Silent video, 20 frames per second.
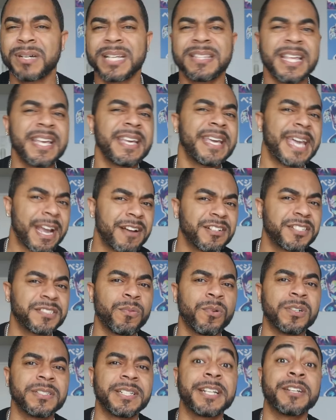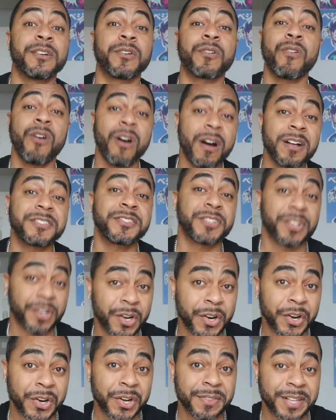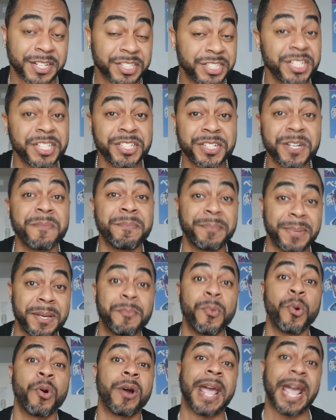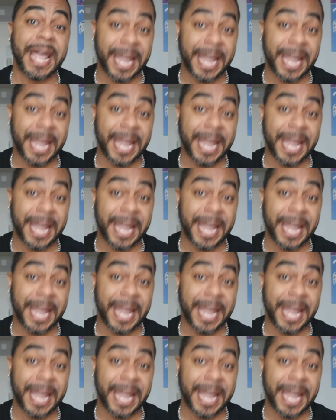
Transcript: But I think Karen just wanted to get across to her that she shouldn't be more